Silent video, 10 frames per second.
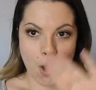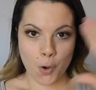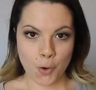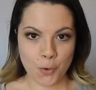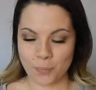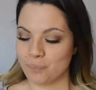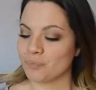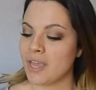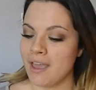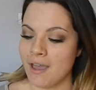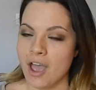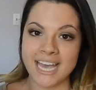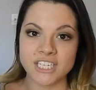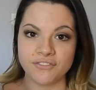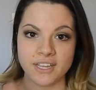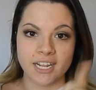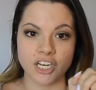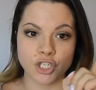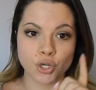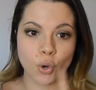whew, matte
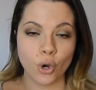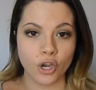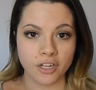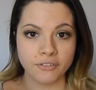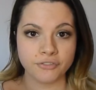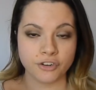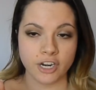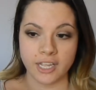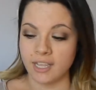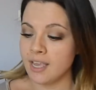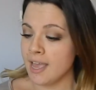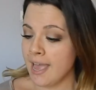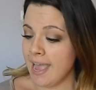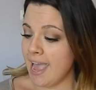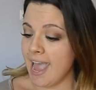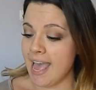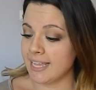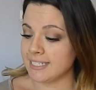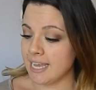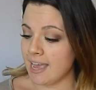finish, oil free,
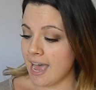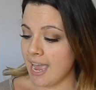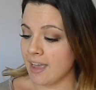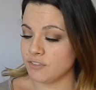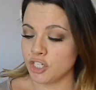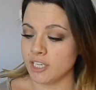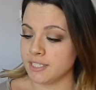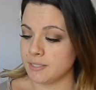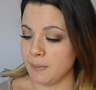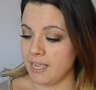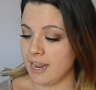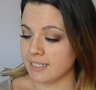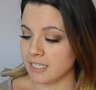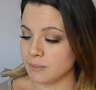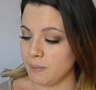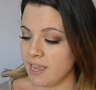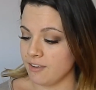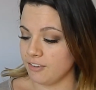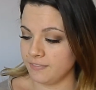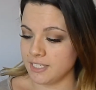and I have just, it has SPF
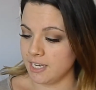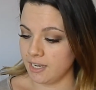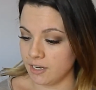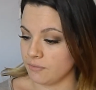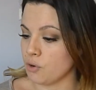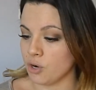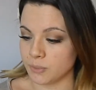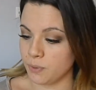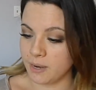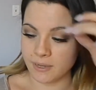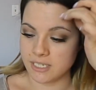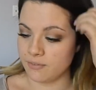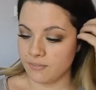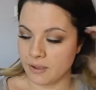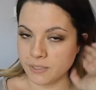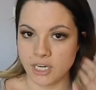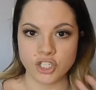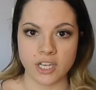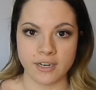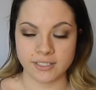15, of course. Pretty much every
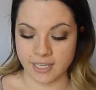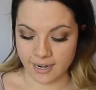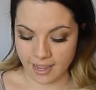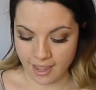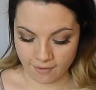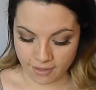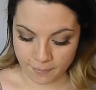foundation is gonna have